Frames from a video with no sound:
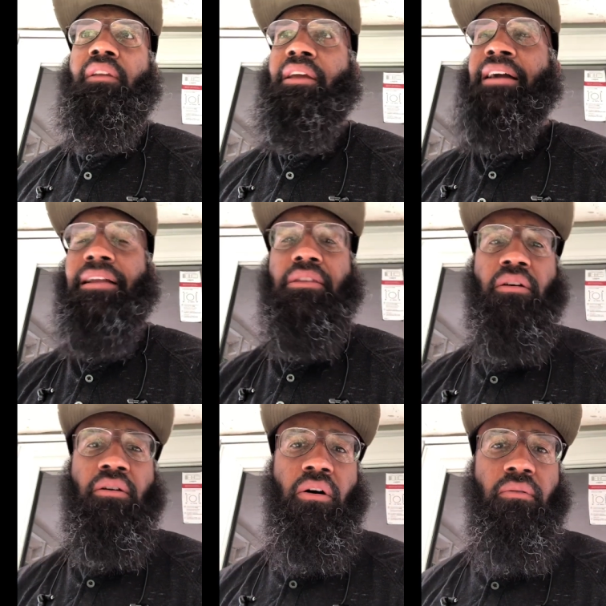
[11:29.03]
Got the
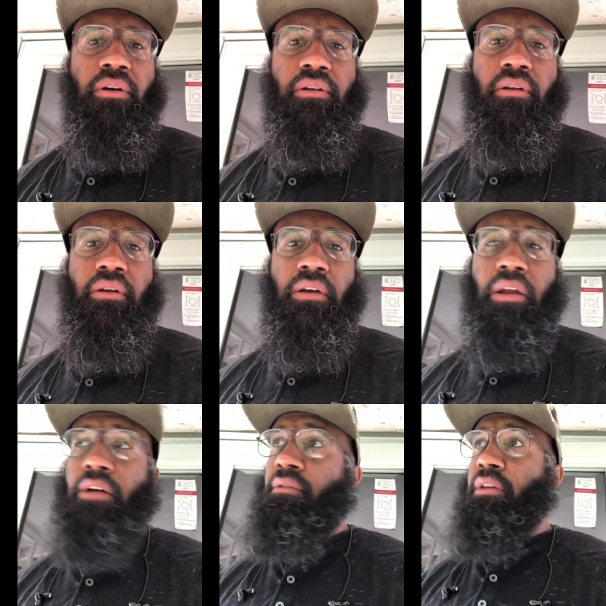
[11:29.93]
going
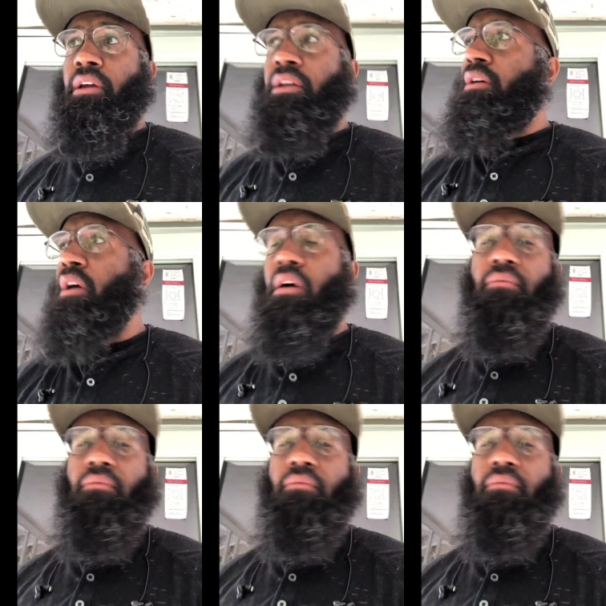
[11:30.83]
and everything in it.